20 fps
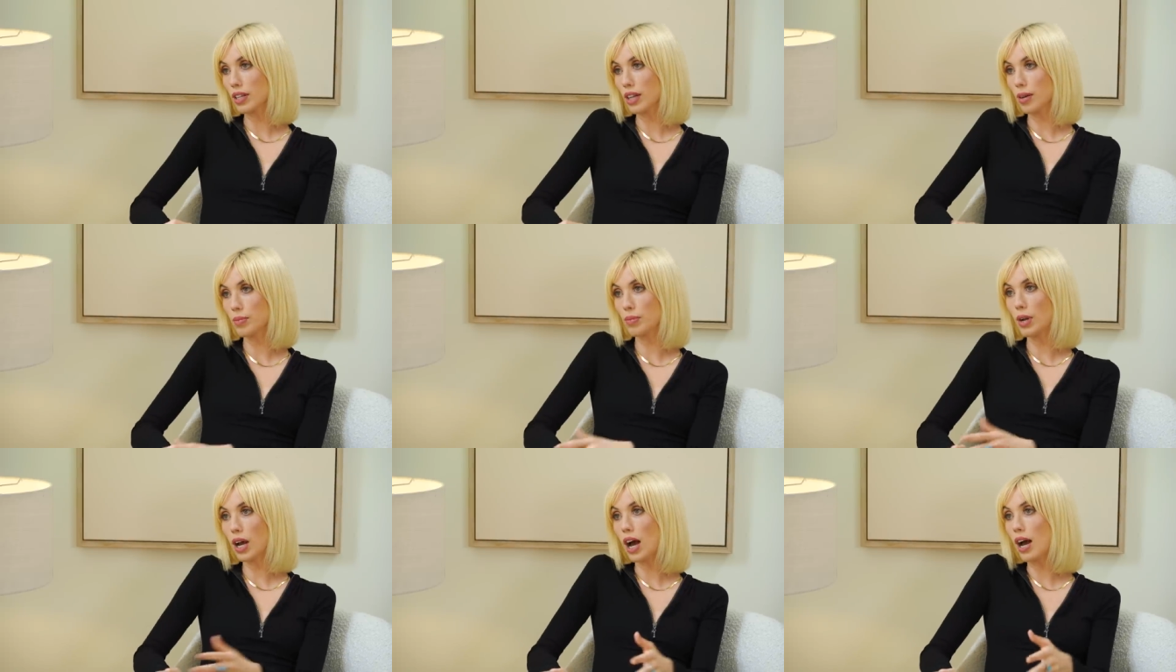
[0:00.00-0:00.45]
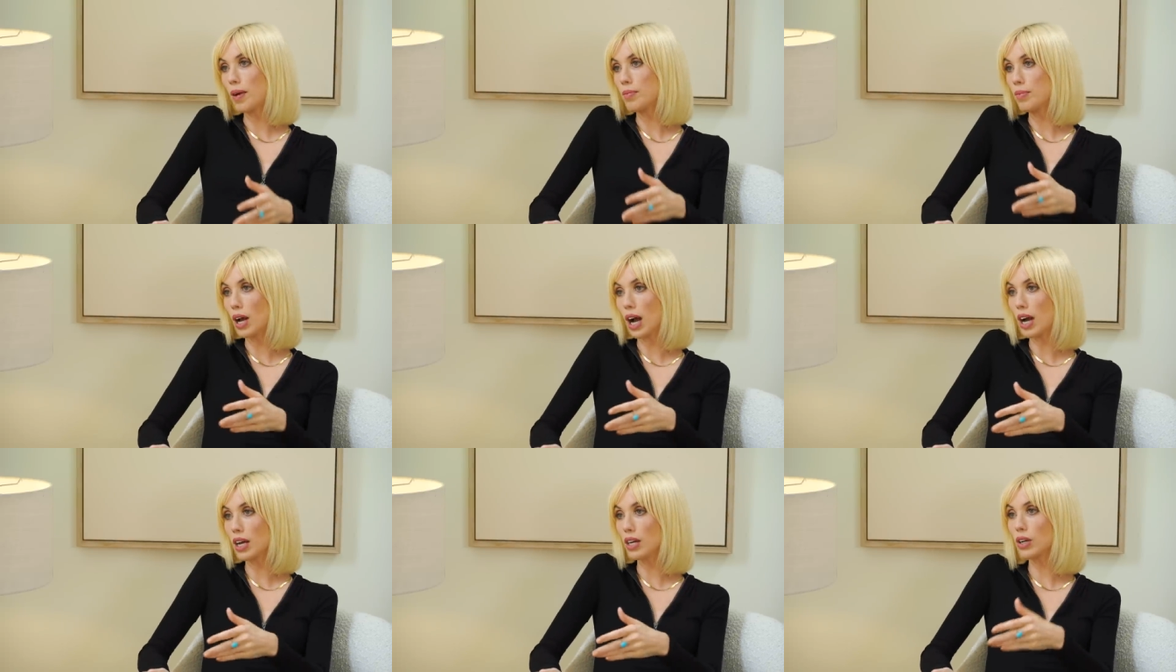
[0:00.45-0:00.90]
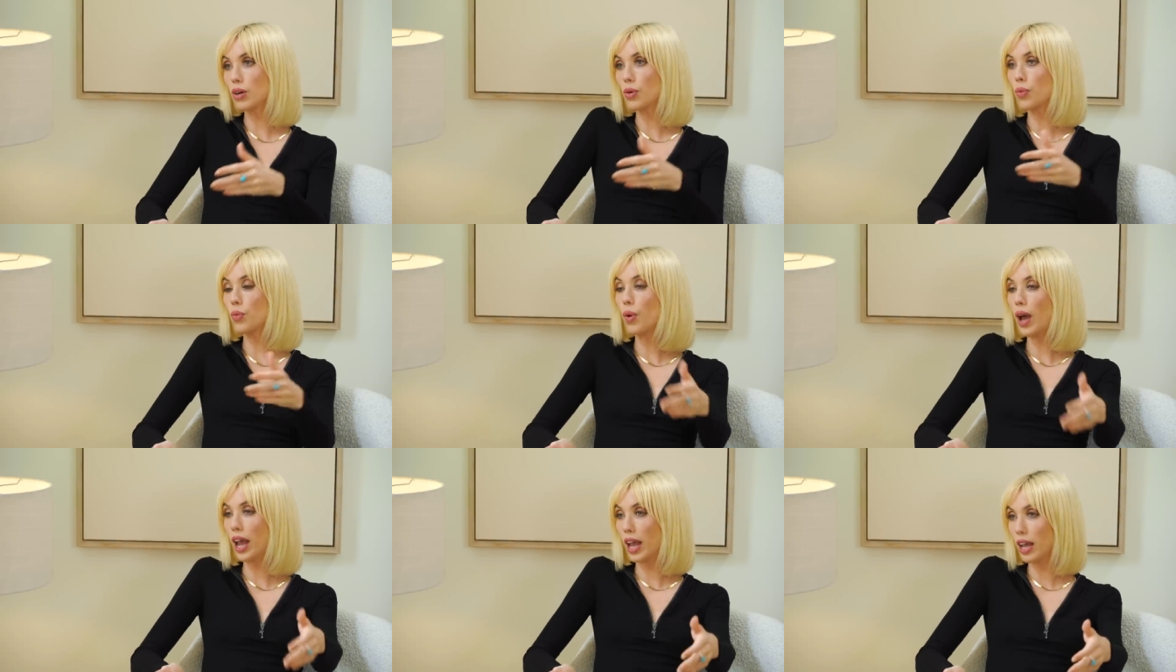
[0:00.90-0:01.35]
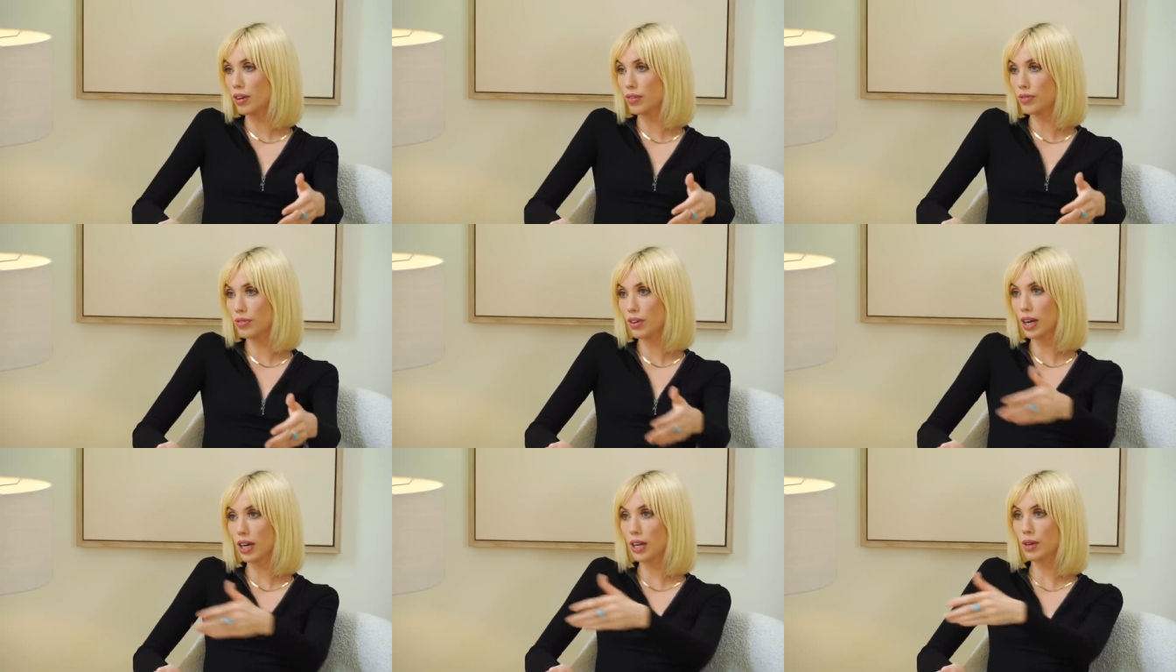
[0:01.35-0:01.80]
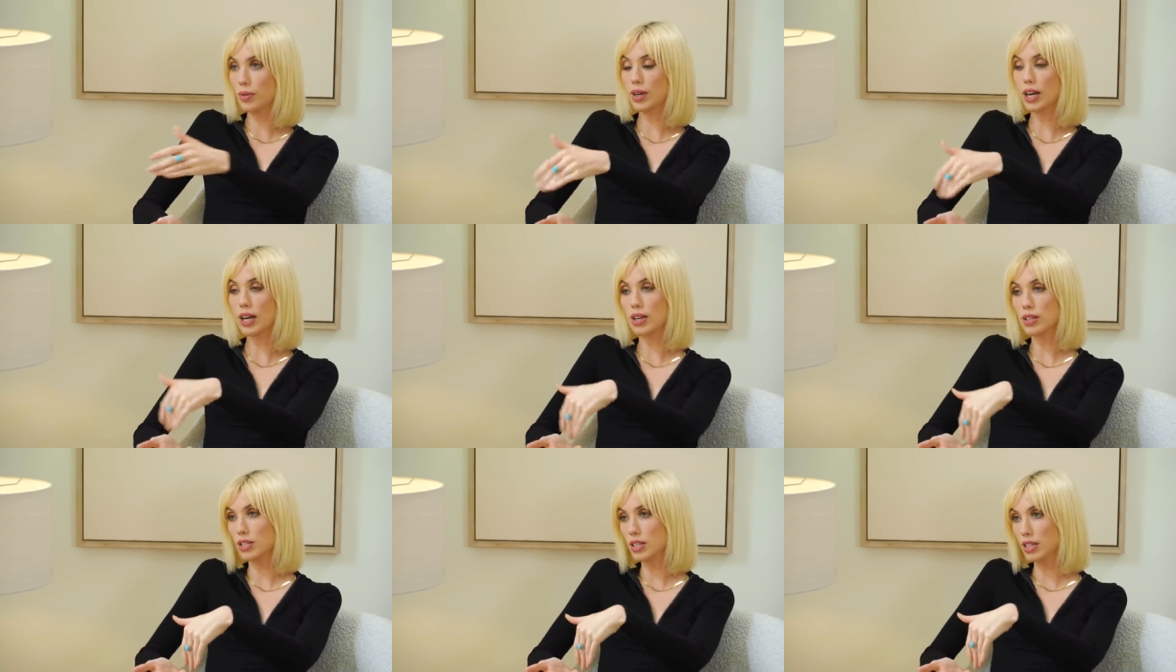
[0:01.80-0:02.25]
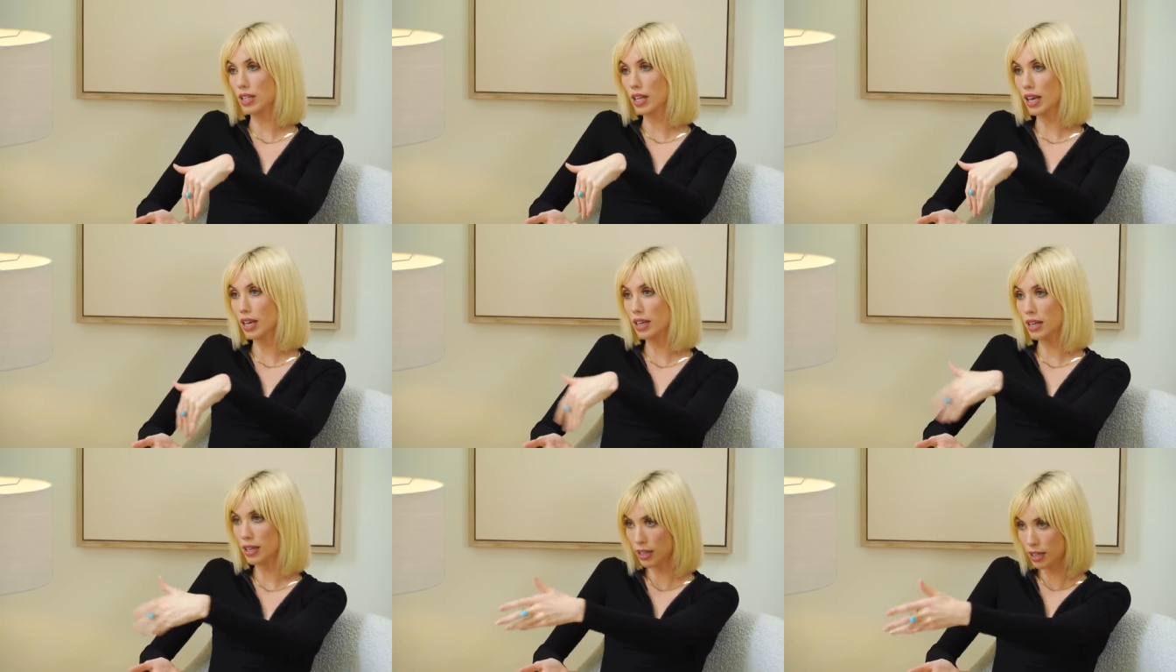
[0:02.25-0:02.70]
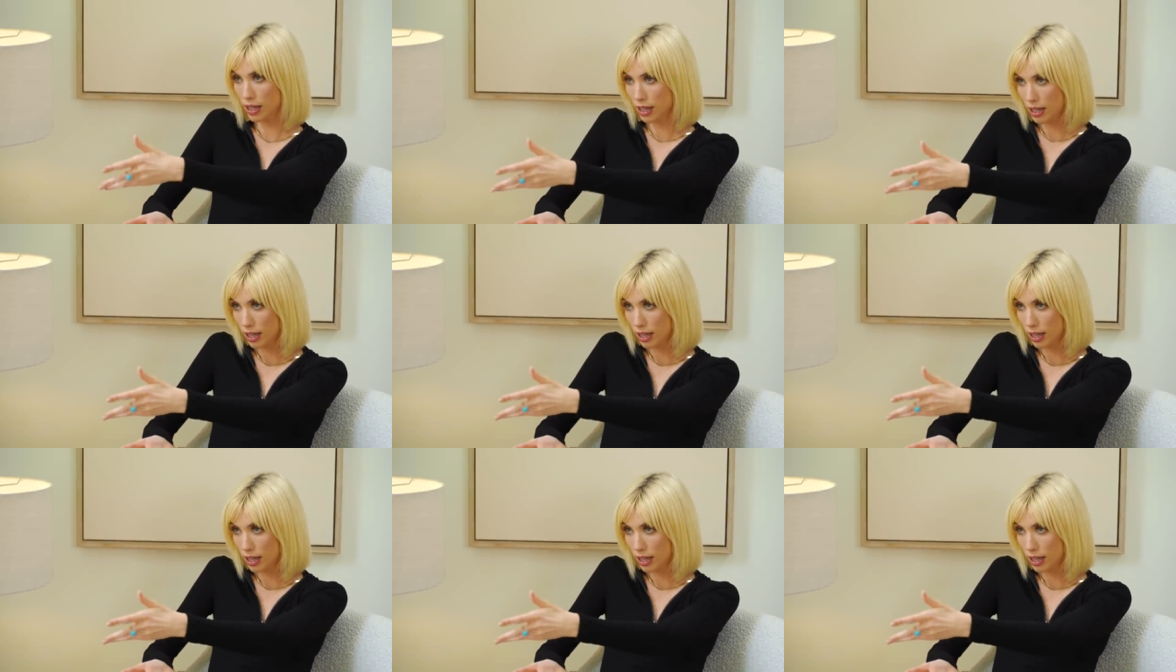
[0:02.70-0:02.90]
Like I'm not I'm not gonna wait for anyone else to like